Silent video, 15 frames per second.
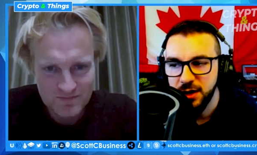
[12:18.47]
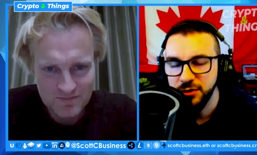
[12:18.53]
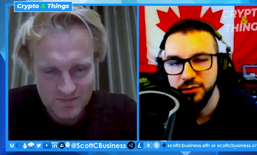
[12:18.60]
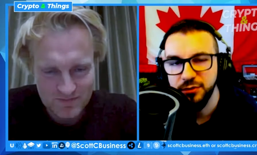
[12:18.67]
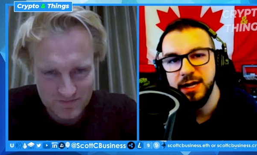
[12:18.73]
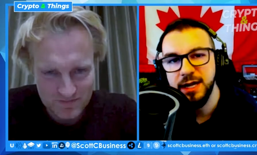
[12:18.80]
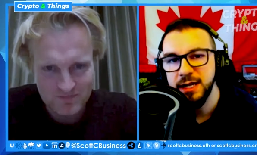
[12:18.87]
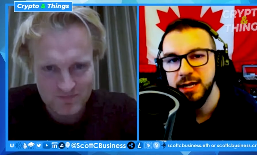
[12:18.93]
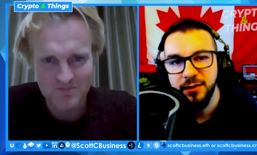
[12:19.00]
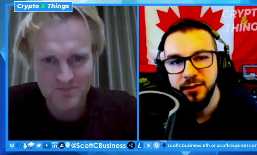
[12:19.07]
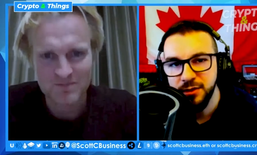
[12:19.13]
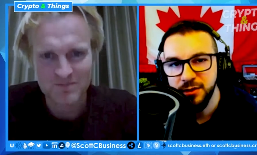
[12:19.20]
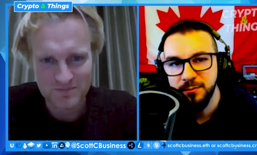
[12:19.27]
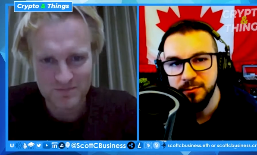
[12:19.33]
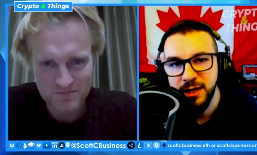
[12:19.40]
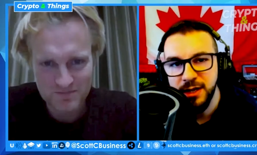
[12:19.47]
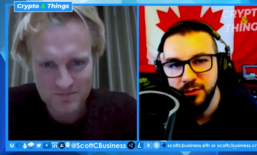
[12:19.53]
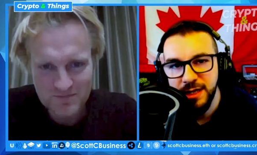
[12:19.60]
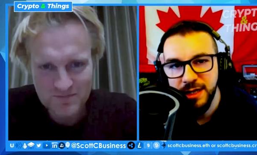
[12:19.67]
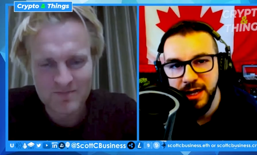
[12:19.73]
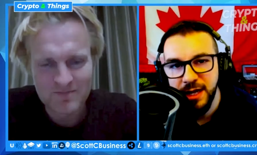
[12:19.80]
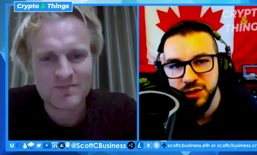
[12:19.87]
Speaker 1: Uh, are there any
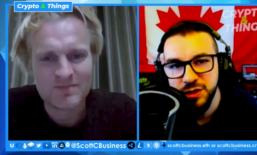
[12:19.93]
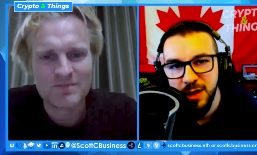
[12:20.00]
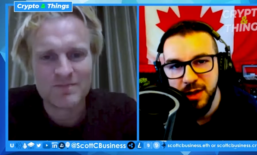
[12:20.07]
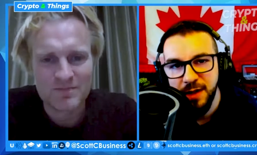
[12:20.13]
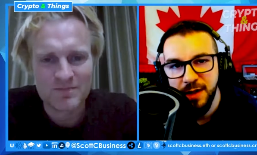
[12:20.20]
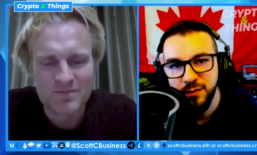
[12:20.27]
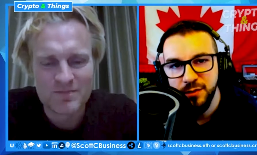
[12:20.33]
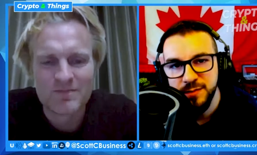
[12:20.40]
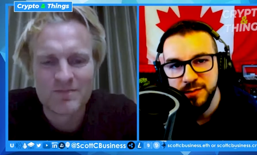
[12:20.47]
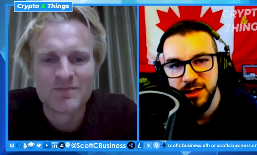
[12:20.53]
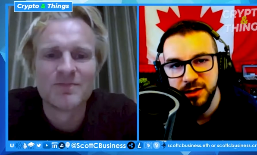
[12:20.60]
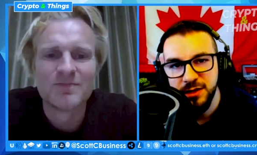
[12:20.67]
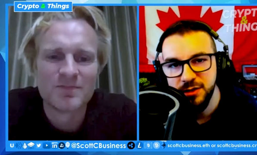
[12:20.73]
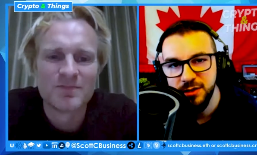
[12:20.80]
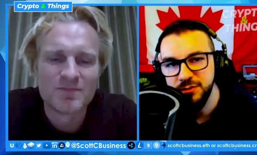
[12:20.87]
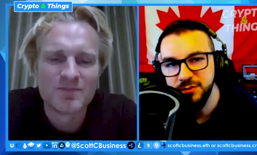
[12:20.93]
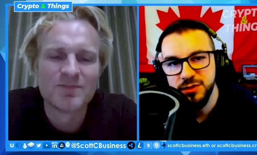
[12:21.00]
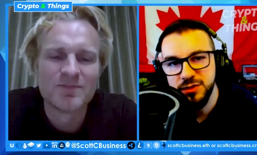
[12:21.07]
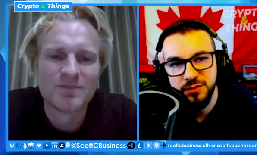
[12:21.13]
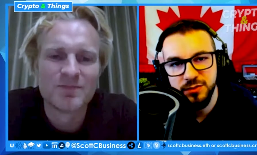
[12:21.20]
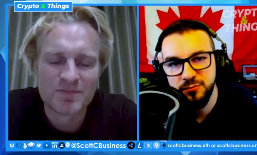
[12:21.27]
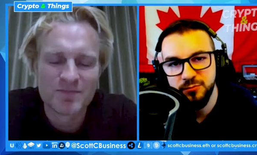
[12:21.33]
other Bitcoin Cash platforms that you
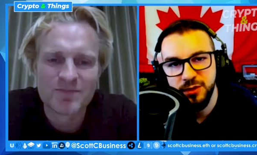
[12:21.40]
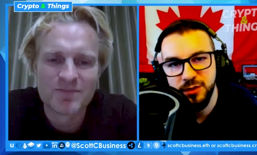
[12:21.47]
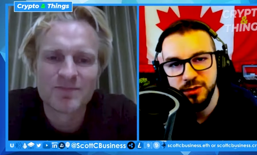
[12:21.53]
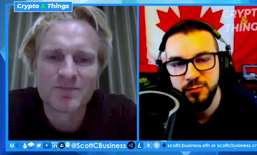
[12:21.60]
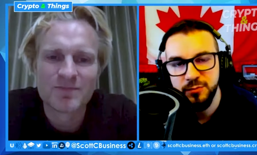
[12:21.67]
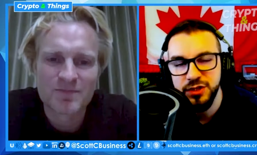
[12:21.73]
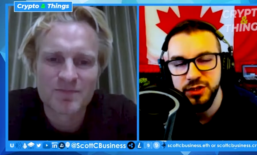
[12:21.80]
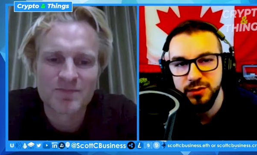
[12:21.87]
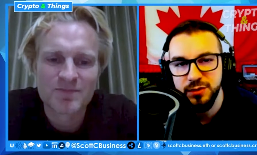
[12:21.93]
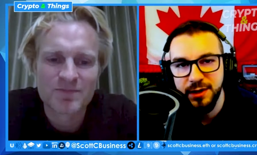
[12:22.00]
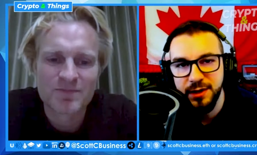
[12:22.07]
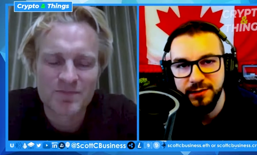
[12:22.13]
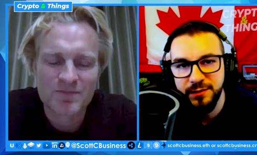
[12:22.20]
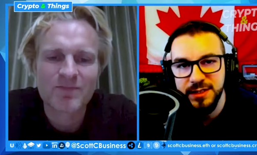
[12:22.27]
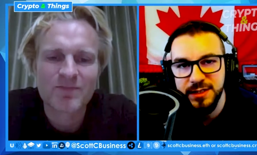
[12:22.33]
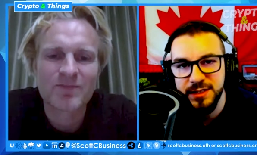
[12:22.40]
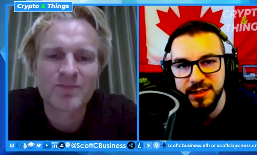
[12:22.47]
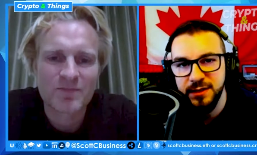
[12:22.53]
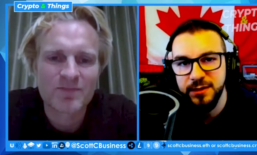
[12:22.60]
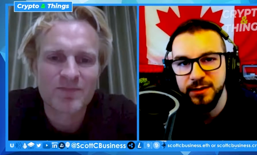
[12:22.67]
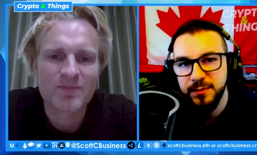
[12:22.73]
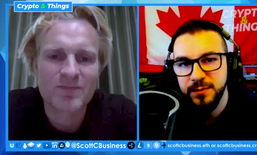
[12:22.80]
use? What is, what is your
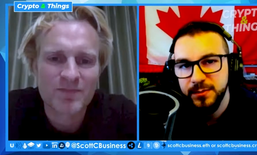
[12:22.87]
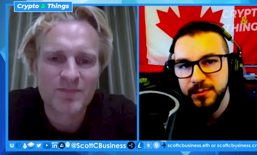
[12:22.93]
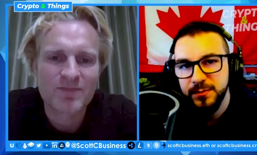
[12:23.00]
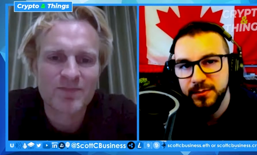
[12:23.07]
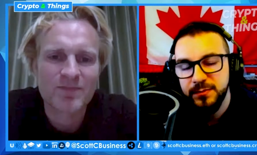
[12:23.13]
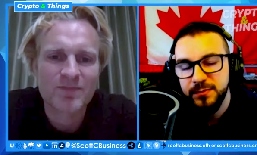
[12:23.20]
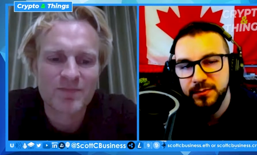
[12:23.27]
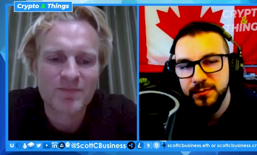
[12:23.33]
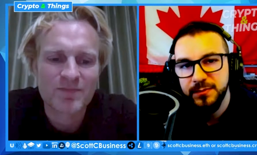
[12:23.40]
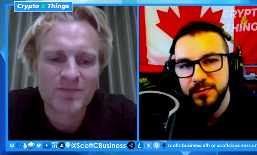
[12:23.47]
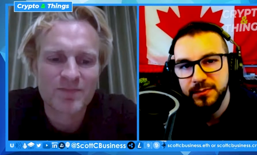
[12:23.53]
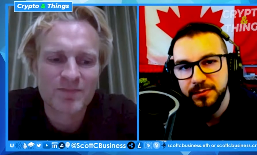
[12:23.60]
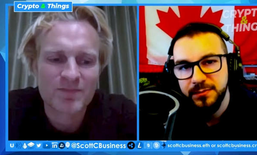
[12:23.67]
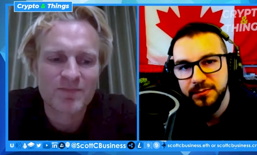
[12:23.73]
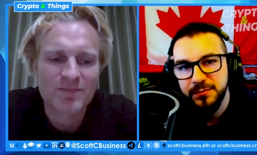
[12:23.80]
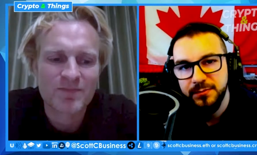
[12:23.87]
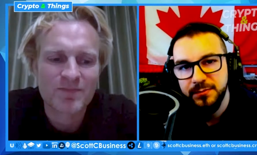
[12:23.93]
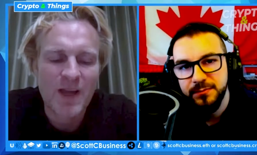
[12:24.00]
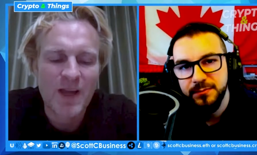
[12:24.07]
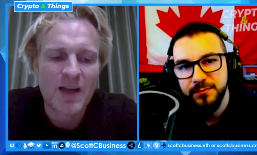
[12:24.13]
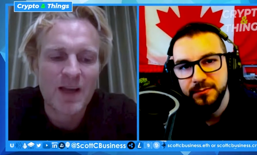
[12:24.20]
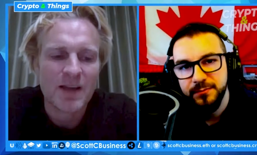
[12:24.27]
preferences there?
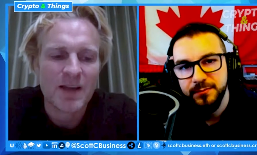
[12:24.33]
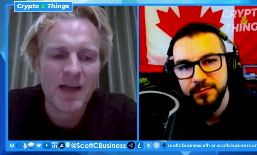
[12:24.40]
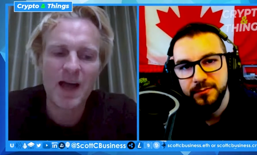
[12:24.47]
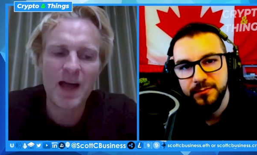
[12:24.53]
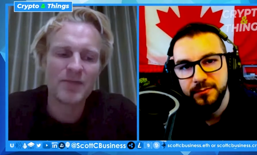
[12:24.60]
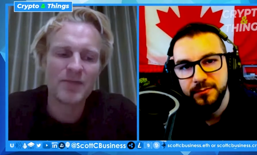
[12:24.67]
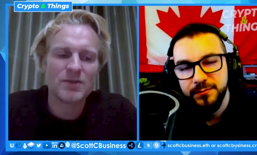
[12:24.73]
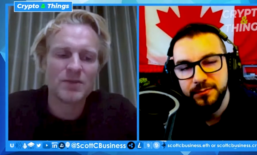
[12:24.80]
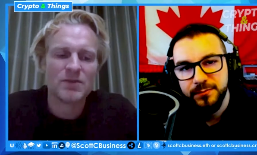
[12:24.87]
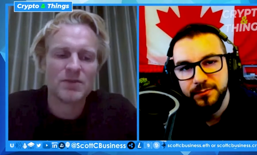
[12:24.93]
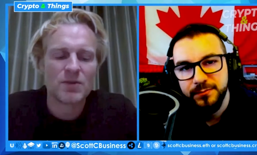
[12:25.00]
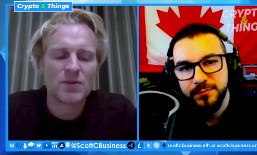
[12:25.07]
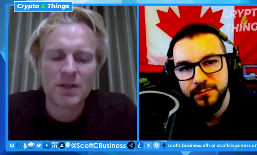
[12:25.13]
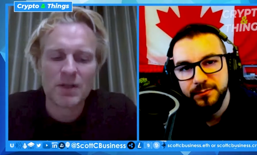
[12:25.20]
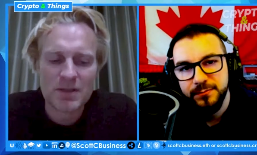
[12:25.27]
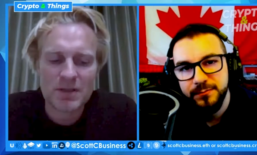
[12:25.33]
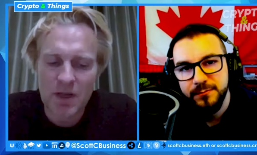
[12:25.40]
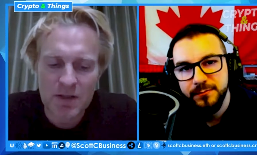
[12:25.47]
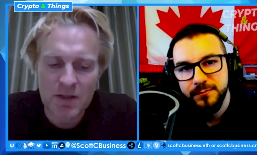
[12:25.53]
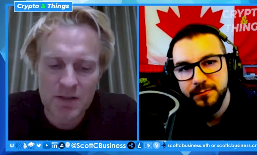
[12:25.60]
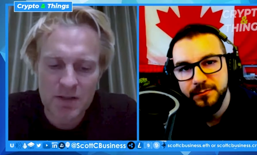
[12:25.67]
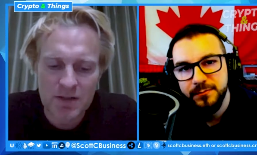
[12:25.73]
Speaker 2: Yeah, I haven't studied
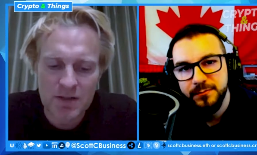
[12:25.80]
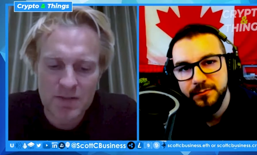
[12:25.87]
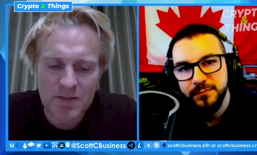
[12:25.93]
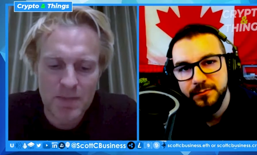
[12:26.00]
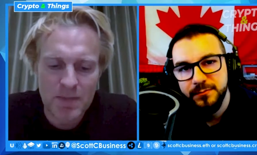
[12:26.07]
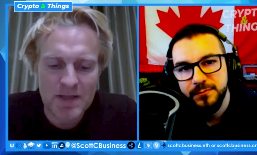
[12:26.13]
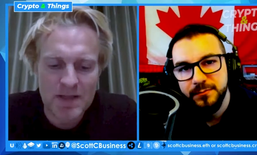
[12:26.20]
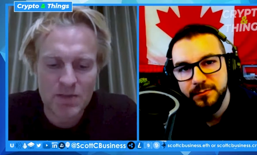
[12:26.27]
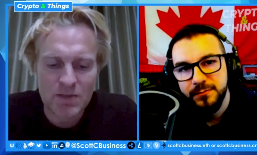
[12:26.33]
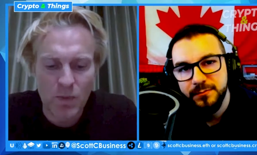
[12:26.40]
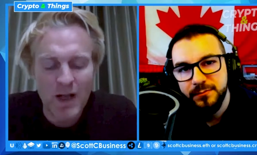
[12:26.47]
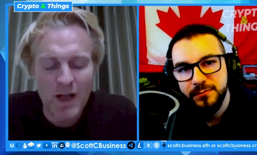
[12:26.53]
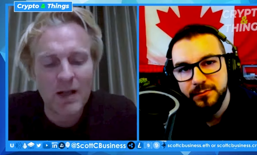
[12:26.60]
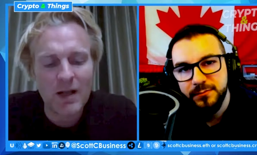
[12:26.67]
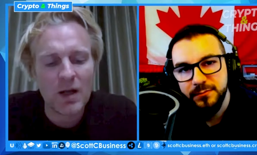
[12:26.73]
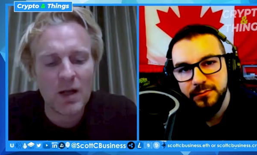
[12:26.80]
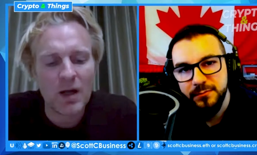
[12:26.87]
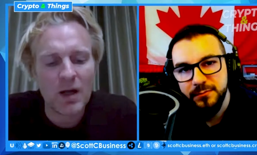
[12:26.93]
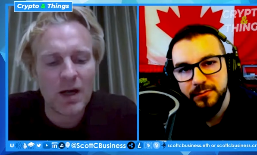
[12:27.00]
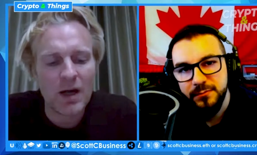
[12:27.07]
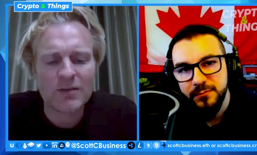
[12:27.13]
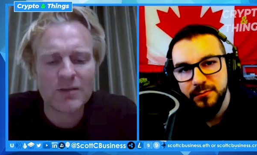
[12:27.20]
uh, the space well.
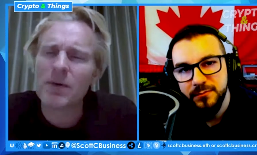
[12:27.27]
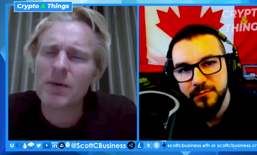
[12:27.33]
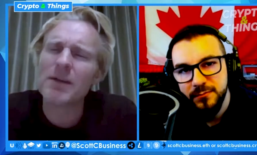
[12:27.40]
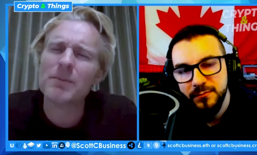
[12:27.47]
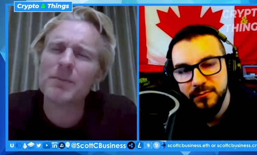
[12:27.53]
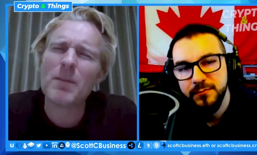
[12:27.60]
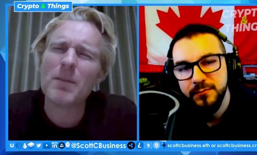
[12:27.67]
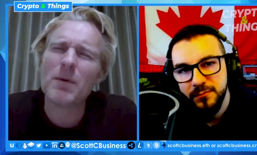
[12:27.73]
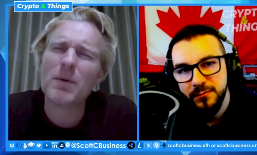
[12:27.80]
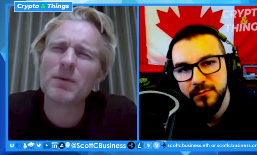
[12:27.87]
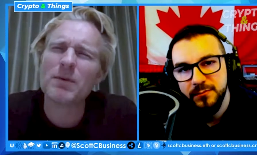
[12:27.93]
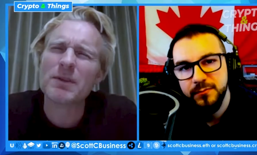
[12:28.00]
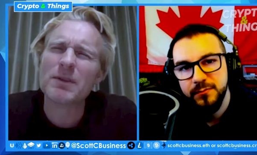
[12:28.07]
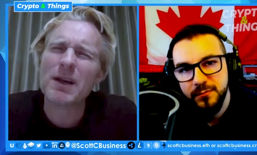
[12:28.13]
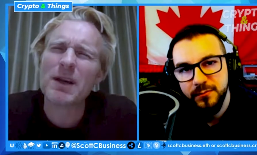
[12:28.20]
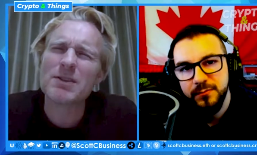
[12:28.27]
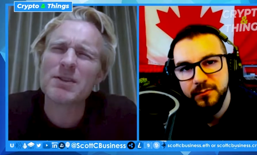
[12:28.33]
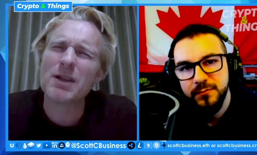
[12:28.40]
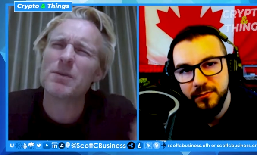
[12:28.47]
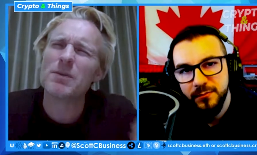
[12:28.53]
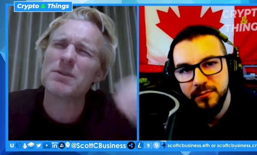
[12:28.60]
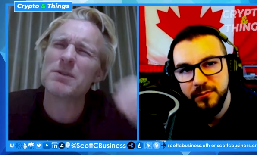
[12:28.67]
Uh, I tried memo dot
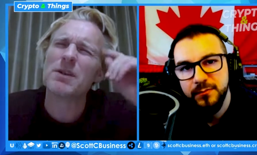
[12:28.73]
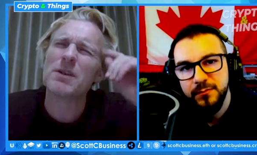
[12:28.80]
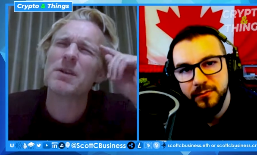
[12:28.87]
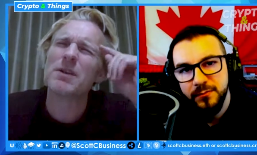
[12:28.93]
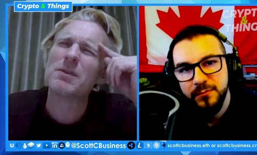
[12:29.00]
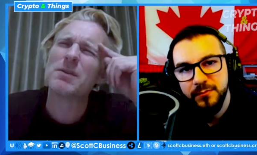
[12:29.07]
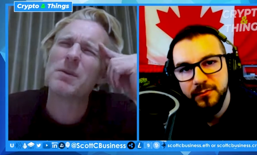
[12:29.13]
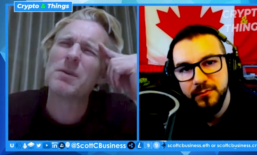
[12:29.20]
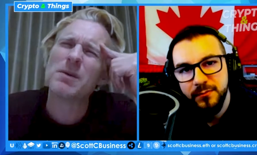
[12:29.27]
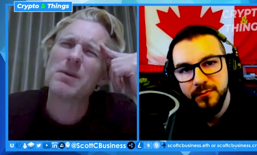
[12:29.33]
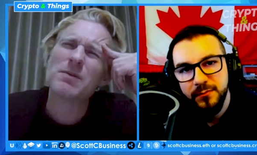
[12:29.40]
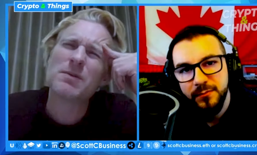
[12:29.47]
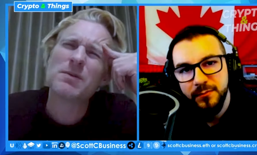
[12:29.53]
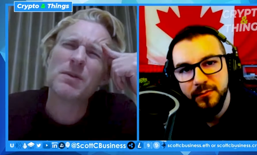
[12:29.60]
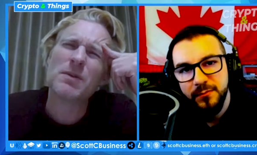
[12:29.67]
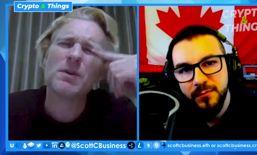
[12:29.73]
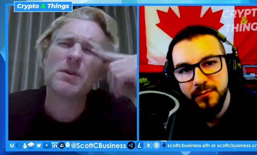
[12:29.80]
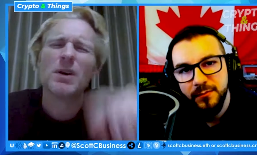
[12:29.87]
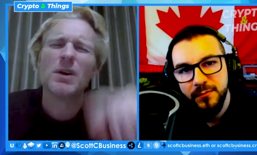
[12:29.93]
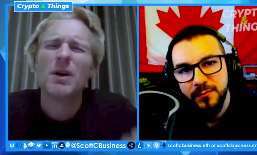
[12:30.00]
cash and there was another one also,